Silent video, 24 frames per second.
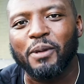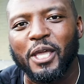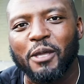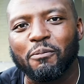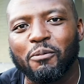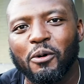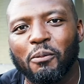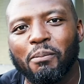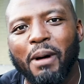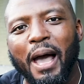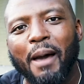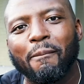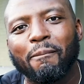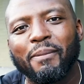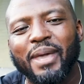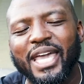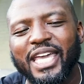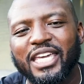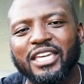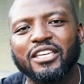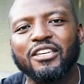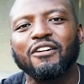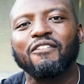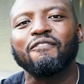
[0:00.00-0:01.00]
people by
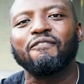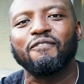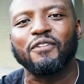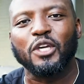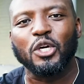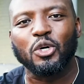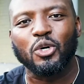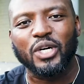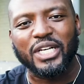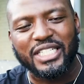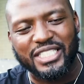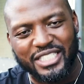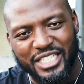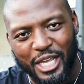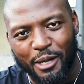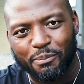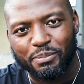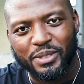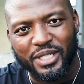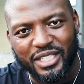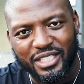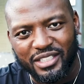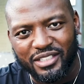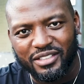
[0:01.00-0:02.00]
making them feel
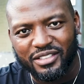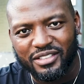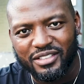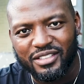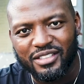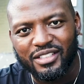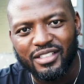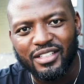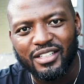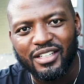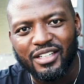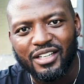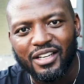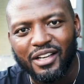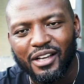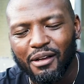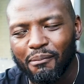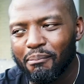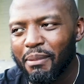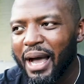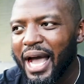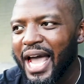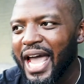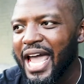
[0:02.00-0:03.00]
accepted,
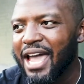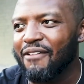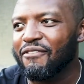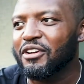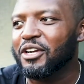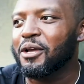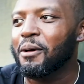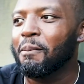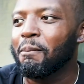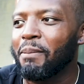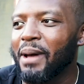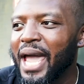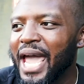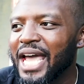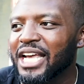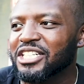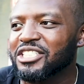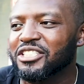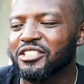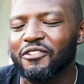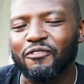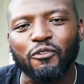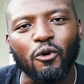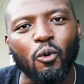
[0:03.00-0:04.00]
by having
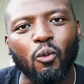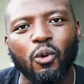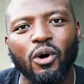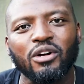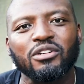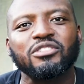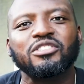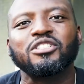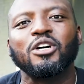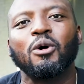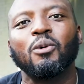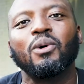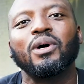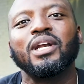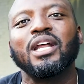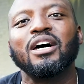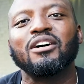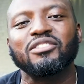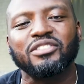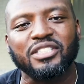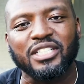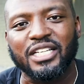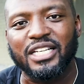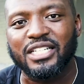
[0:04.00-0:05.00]
compassion for where someone
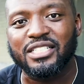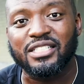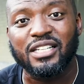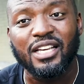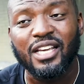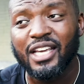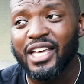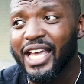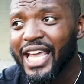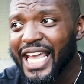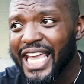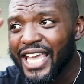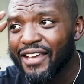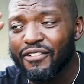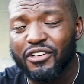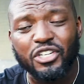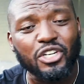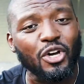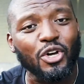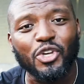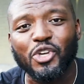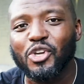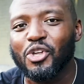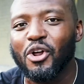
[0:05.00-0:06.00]
else is, even
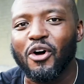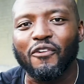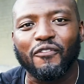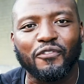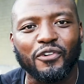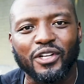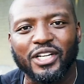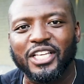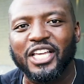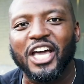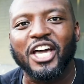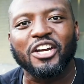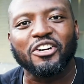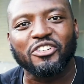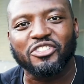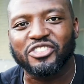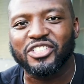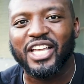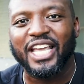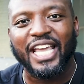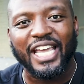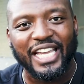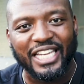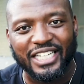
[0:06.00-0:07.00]
though you don't fully
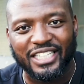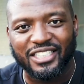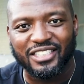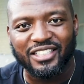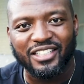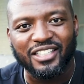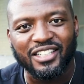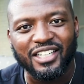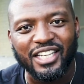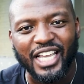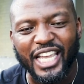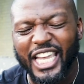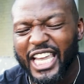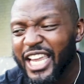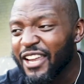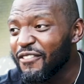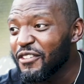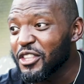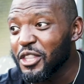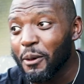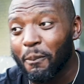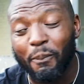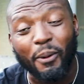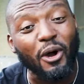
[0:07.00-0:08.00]
understand.
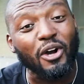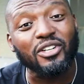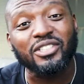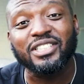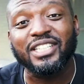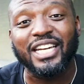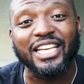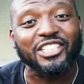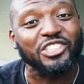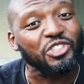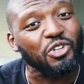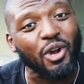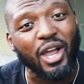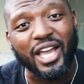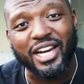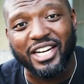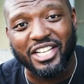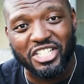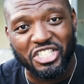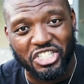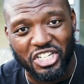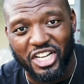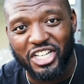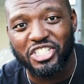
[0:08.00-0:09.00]
Even the person that's trying
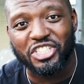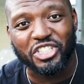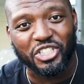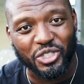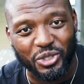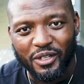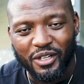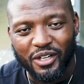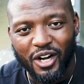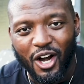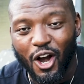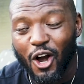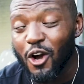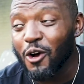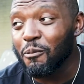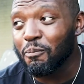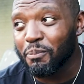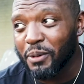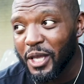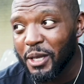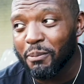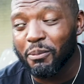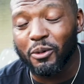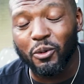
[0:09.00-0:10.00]
to judge you. Hurt
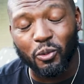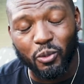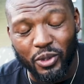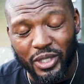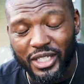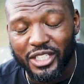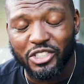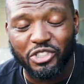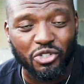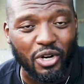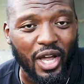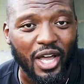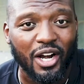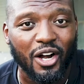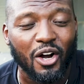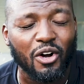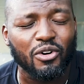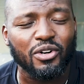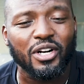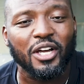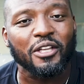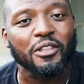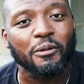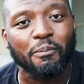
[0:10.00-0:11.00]
people really try to
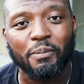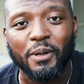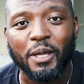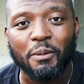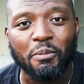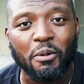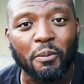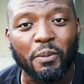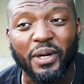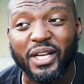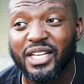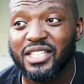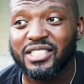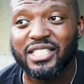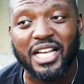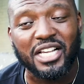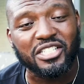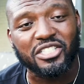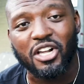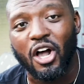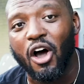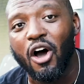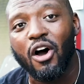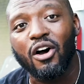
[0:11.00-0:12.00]
hurt other people because
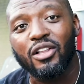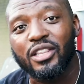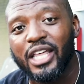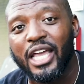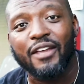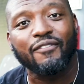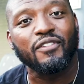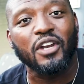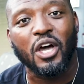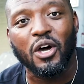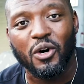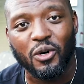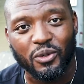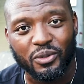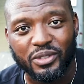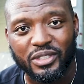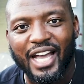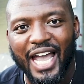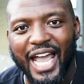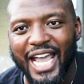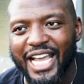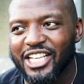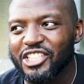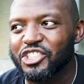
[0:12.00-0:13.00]
that's all they've known.
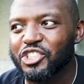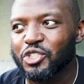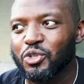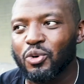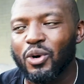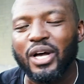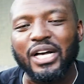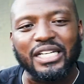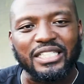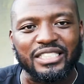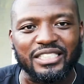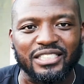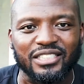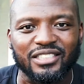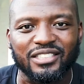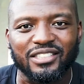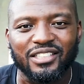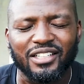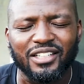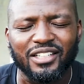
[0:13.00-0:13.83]
And trust.